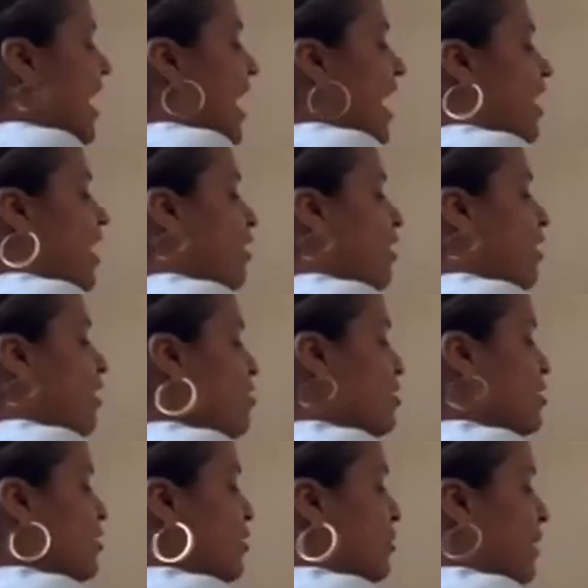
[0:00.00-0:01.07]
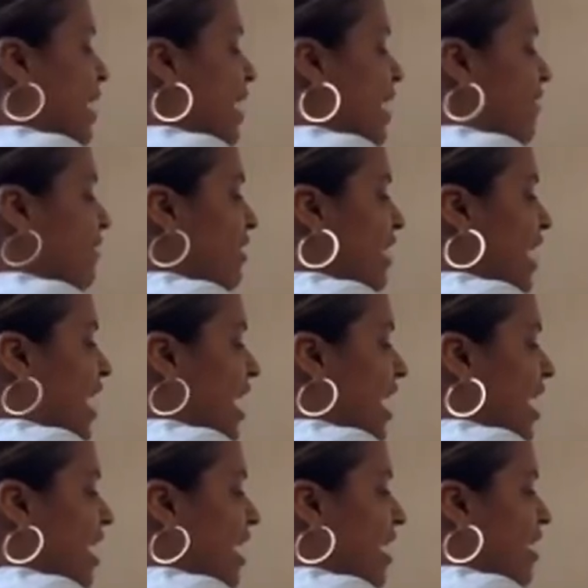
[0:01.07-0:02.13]
And also I'm going to have her
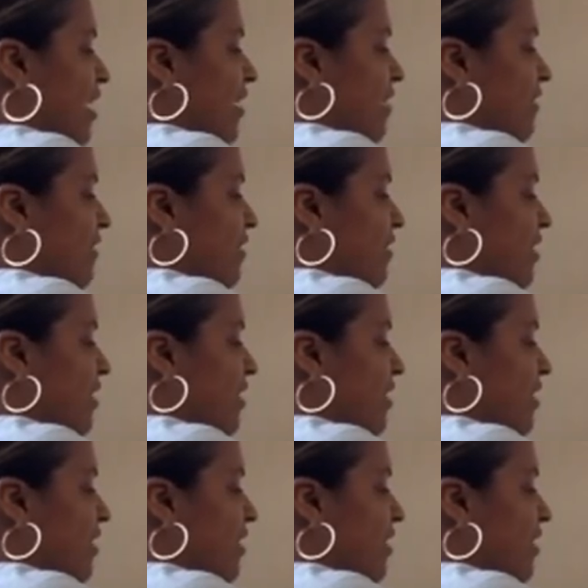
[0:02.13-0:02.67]
have